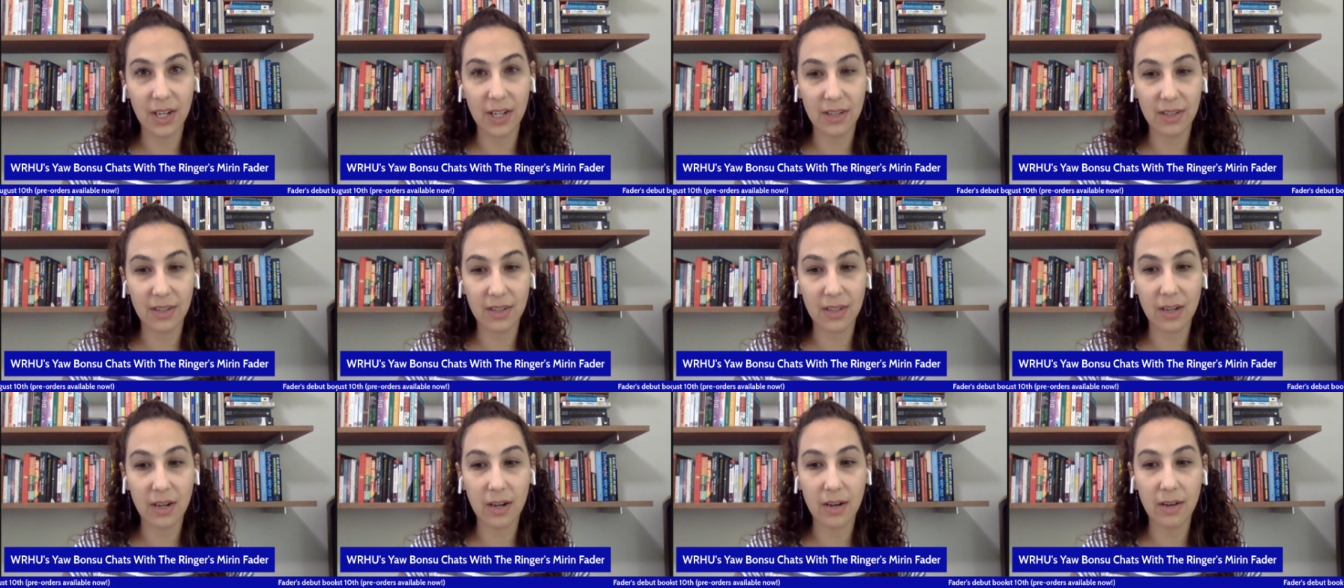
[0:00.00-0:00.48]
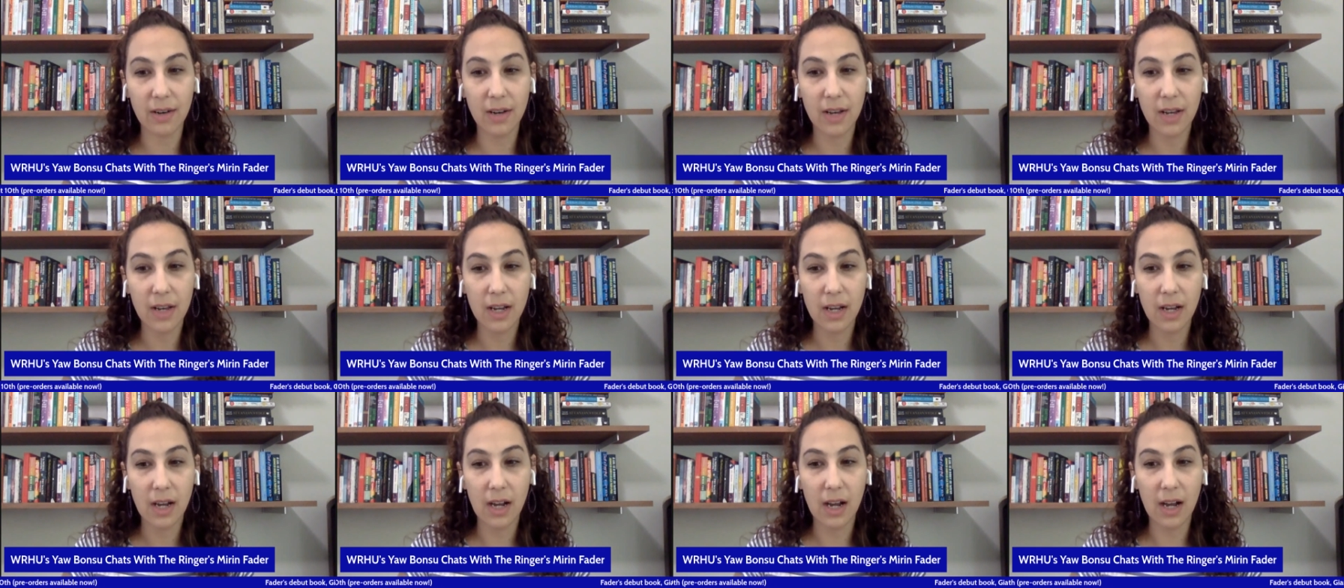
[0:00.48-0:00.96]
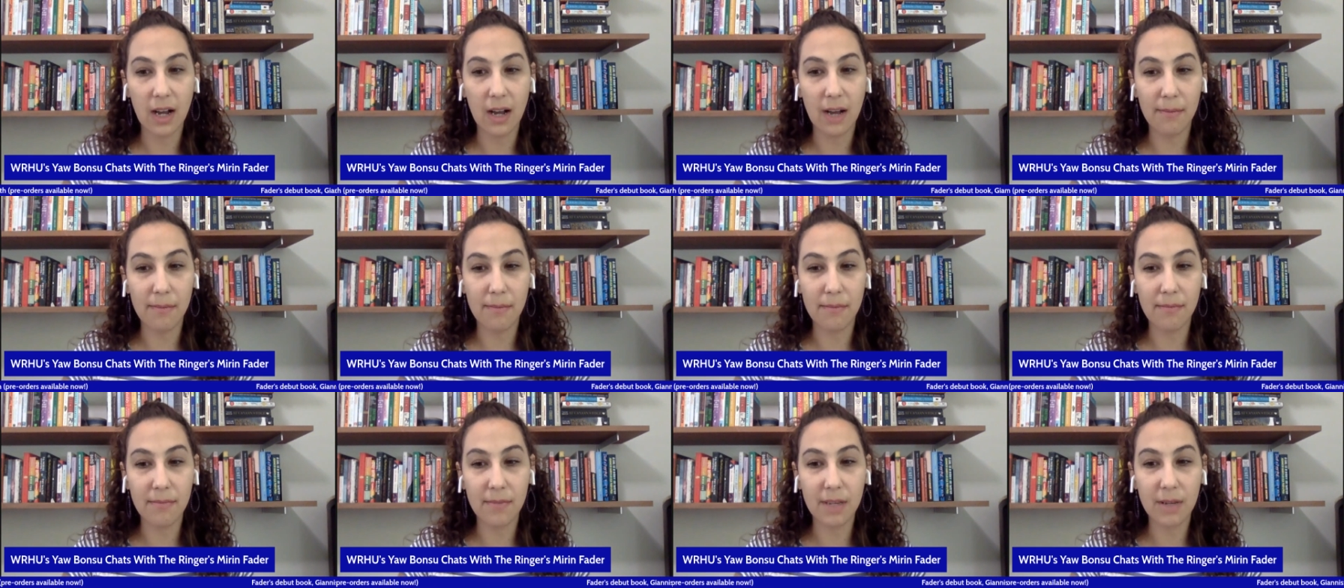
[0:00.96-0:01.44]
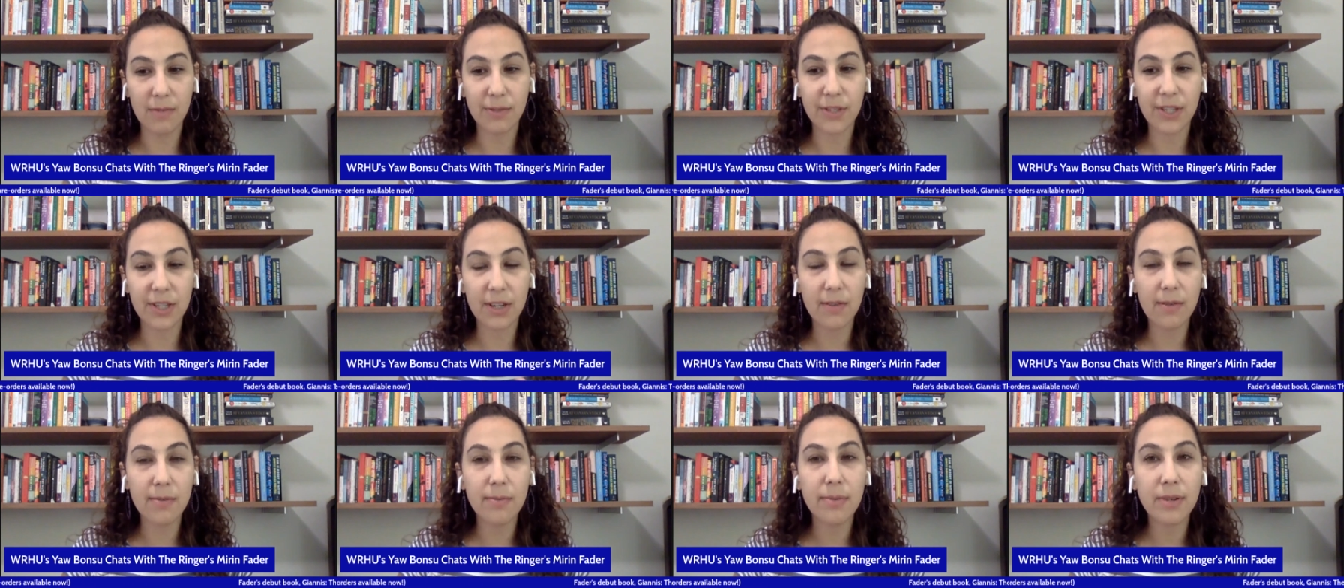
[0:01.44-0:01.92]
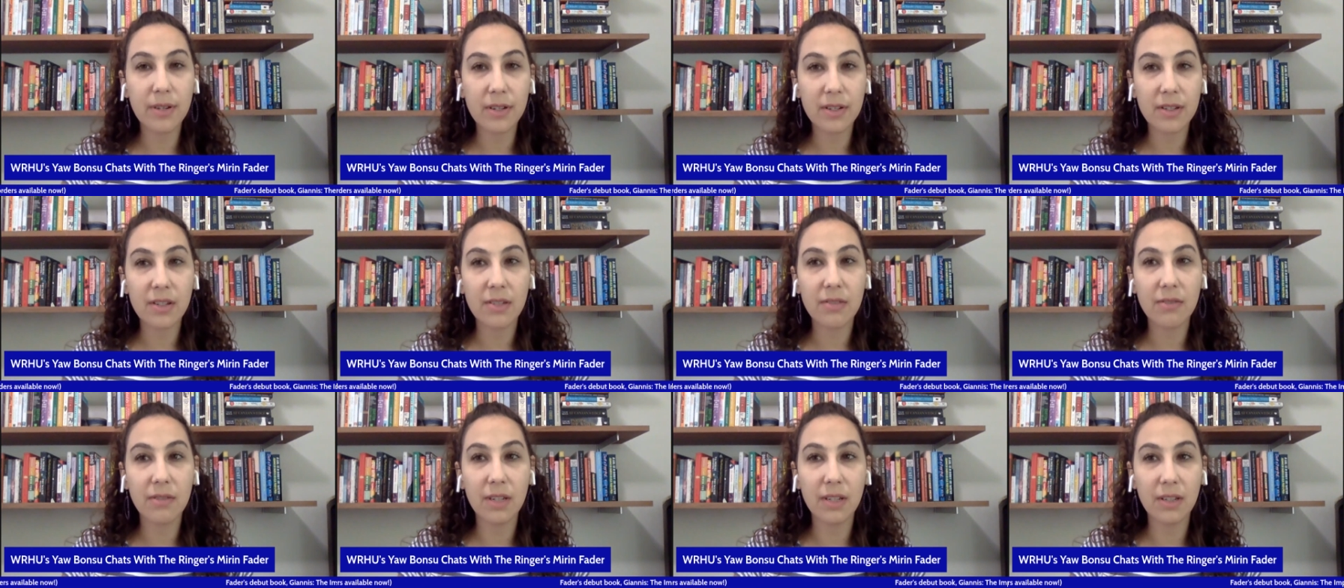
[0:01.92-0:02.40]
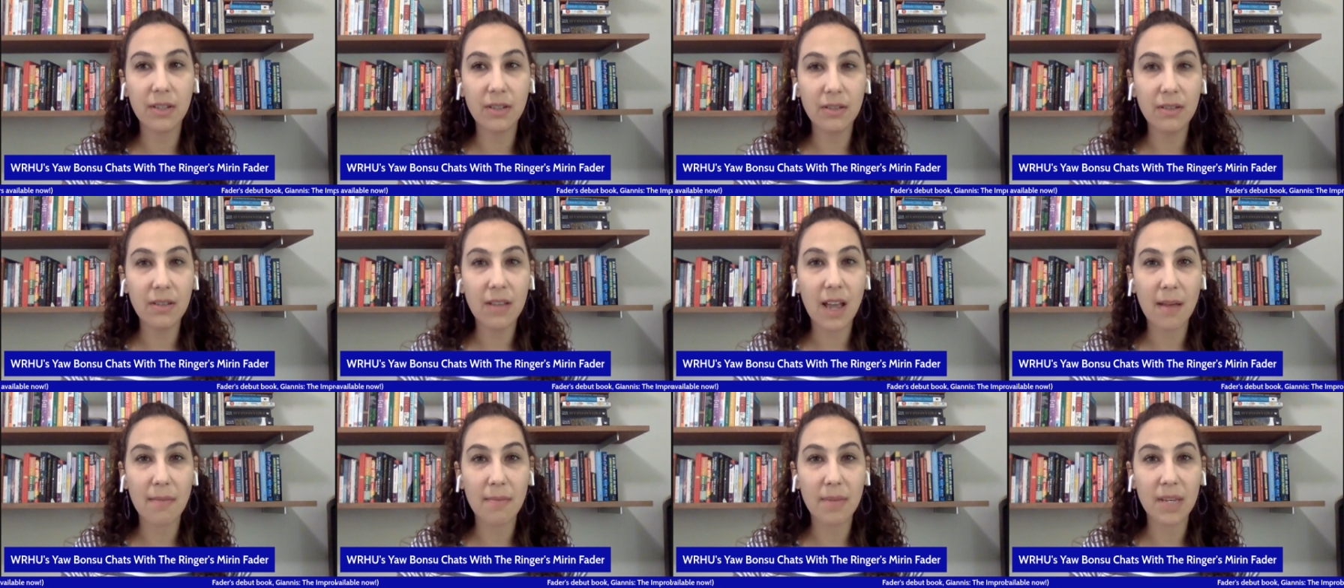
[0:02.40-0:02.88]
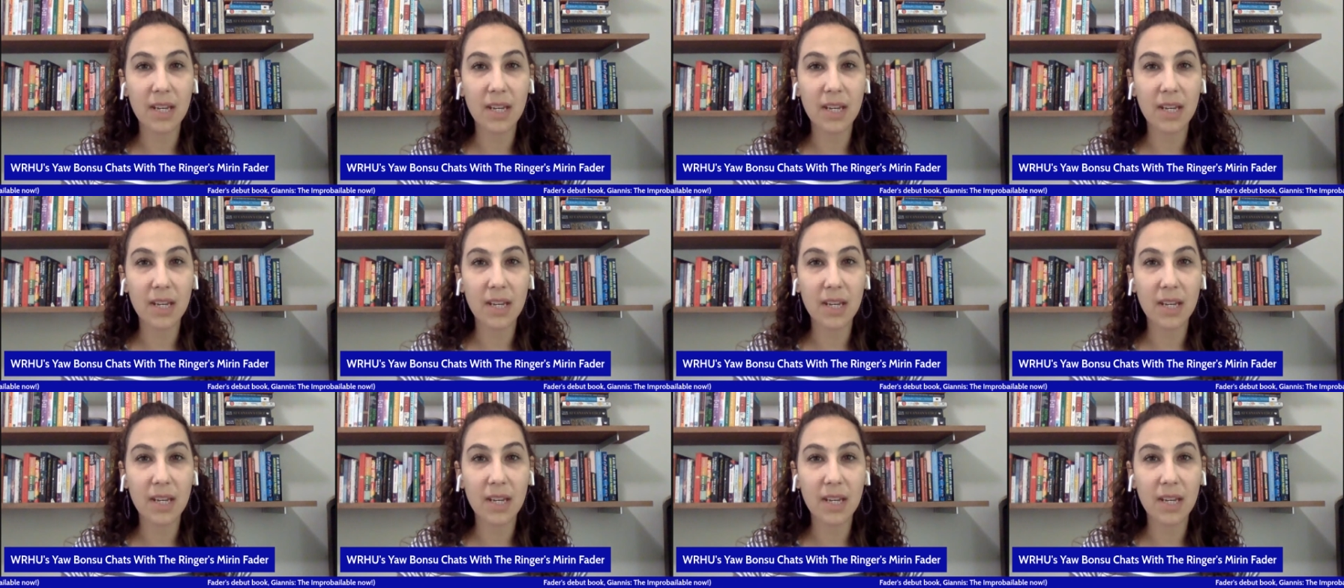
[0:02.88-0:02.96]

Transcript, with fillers: And so um, it was so important to include that